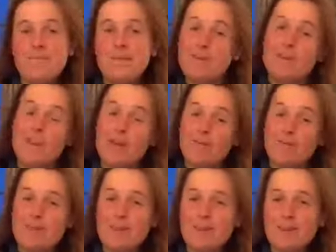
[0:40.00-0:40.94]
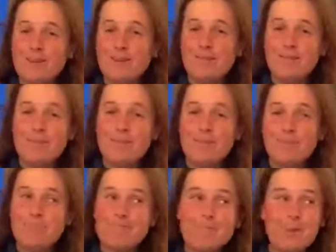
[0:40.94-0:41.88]
but no, thank you for
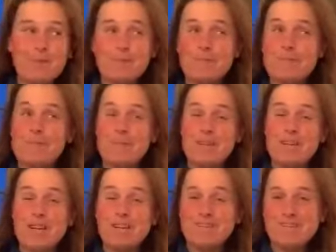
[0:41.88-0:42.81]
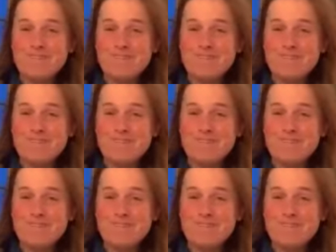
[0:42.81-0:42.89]
asking me to have a chat.